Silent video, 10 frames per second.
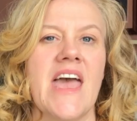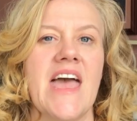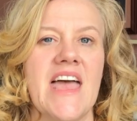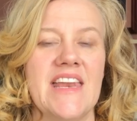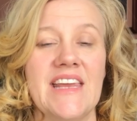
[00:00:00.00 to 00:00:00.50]

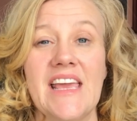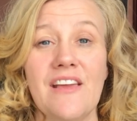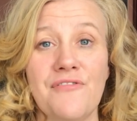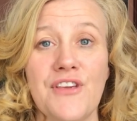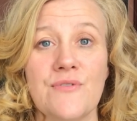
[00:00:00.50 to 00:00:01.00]
And
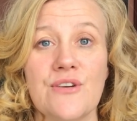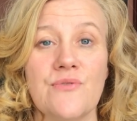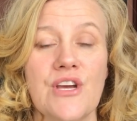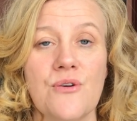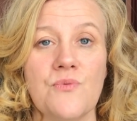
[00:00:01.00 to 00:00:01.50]
if you
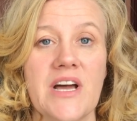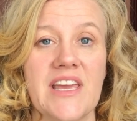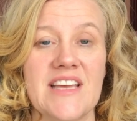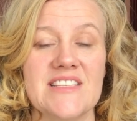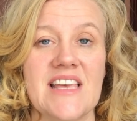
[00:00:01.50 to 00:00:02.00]
don't know
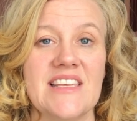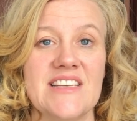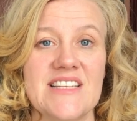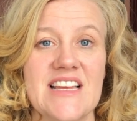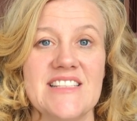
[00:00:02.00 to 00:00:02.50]
what gazelle
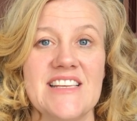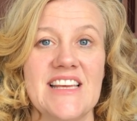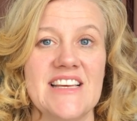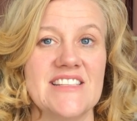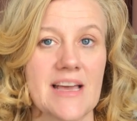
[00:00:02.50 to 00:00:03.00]

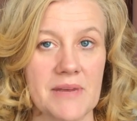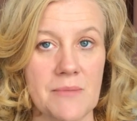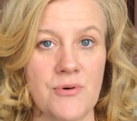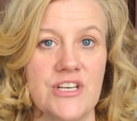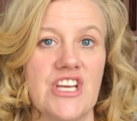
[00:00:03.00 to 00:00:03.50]
intensity is, I'm going
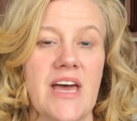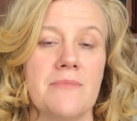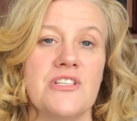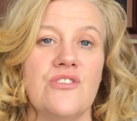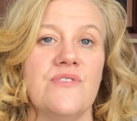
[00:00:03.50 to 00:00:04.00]
to point you
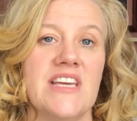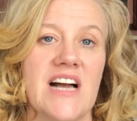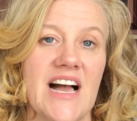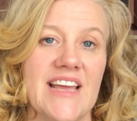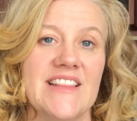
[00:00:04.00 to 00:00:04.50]
up to the
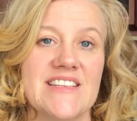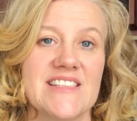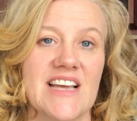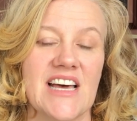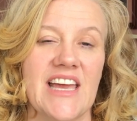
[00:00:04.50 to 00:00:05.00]
eye in the
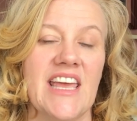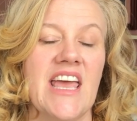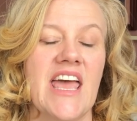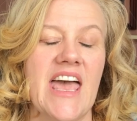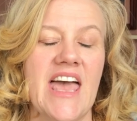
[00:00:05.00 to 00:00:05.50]
sky,
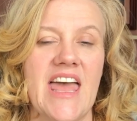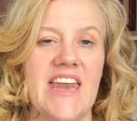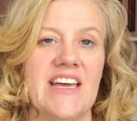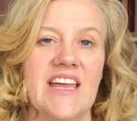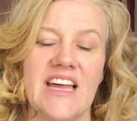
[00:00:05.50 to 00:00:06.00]

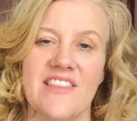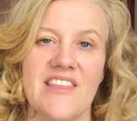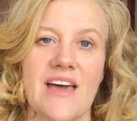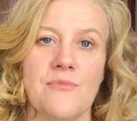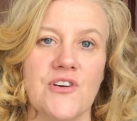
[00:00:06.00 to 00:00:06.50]
and
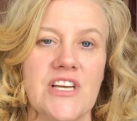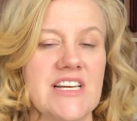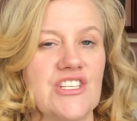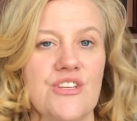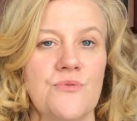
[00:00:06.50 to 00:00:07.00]
that will
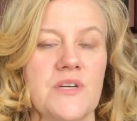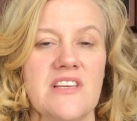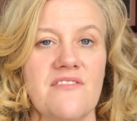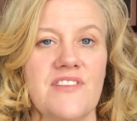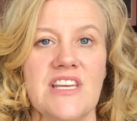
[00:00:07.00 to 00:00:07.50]
connect you with
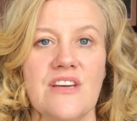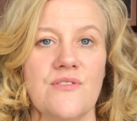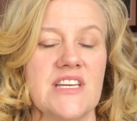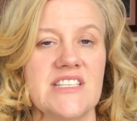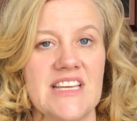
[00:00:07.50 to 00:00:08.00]
a video
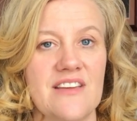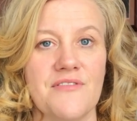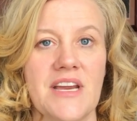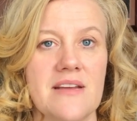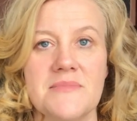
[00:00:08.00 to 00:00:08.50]
that Dave
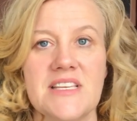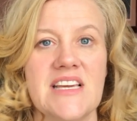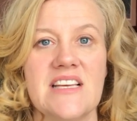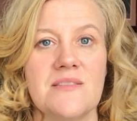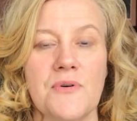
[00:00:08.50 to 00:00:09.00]
Ramsey
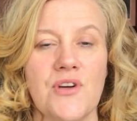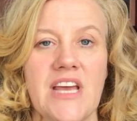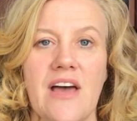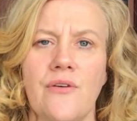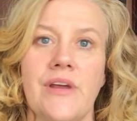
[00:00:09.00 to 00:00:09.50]
has put
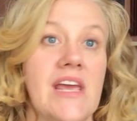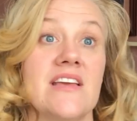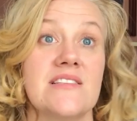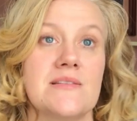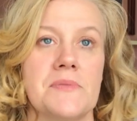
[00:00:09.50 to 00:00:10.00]
out
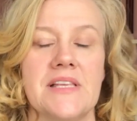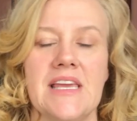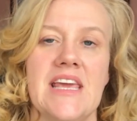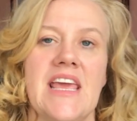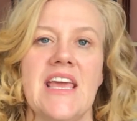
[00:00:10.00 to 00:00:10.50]

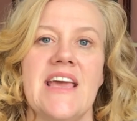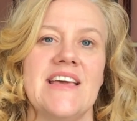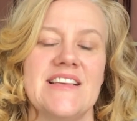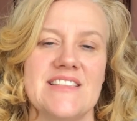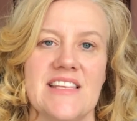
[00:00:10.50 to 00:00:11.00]
explaining
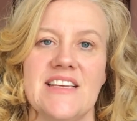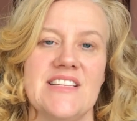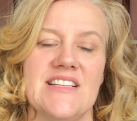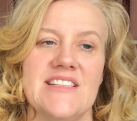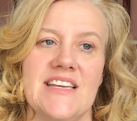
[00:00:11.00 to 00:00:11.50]
gazelle
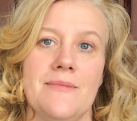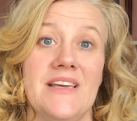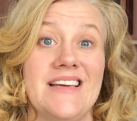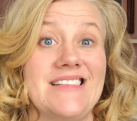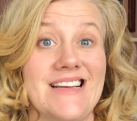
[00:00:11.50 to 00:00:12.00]
intensity,
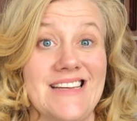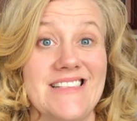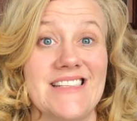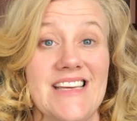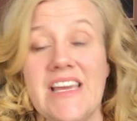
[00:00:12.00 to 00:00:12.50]
because
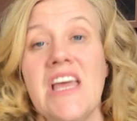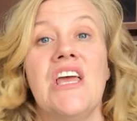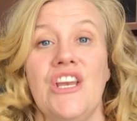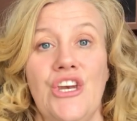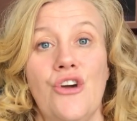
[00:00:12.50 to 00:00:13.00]
honestly,
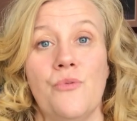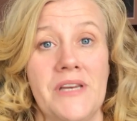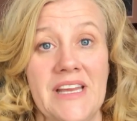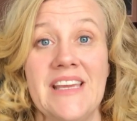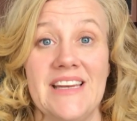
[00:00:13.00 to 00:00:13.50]

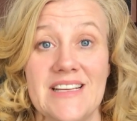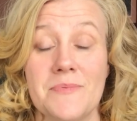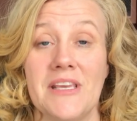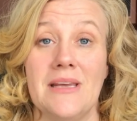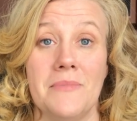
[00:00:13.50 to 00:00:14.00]
nobody can
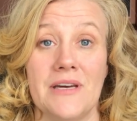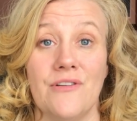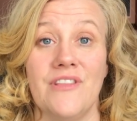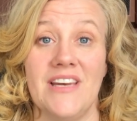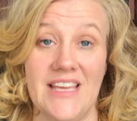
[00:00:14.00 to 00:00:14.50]
explain it
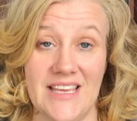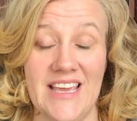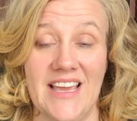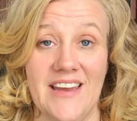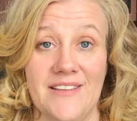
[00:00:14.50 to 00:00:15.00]
better than he
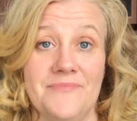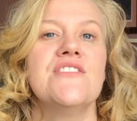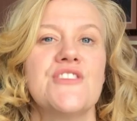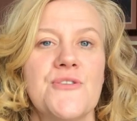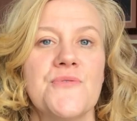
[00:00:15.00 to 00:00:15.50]
can.
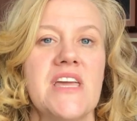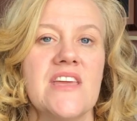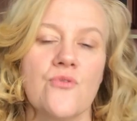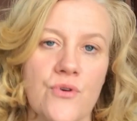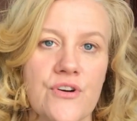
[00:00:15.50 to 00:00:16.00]
So
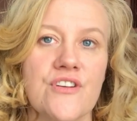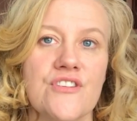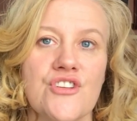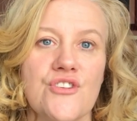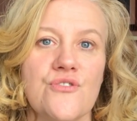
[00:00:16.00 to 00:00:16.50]
in order
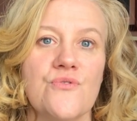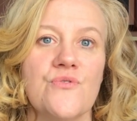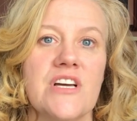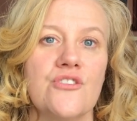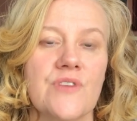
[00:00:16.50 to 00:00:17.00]

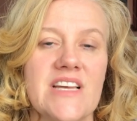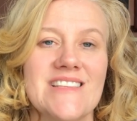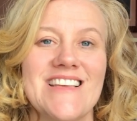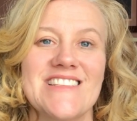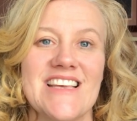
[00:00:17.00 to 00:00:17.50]
to address
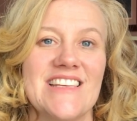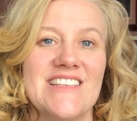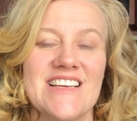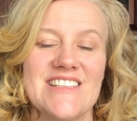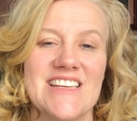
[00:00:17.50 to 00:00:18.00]
gazelle
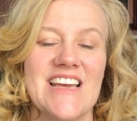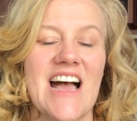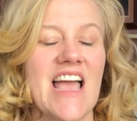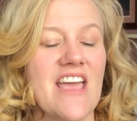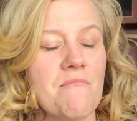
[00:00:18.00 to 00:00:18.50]
intensity,
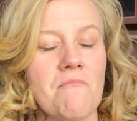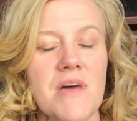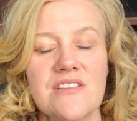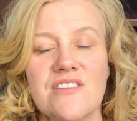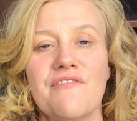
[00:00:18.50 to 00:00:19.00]
I
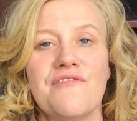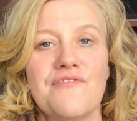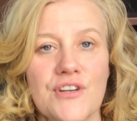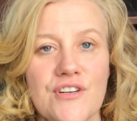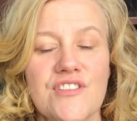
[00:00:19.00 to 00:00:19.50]
must
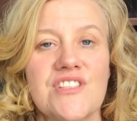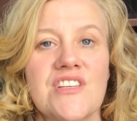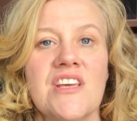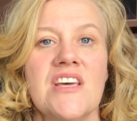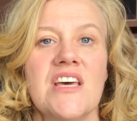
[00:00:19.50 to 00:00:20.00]
first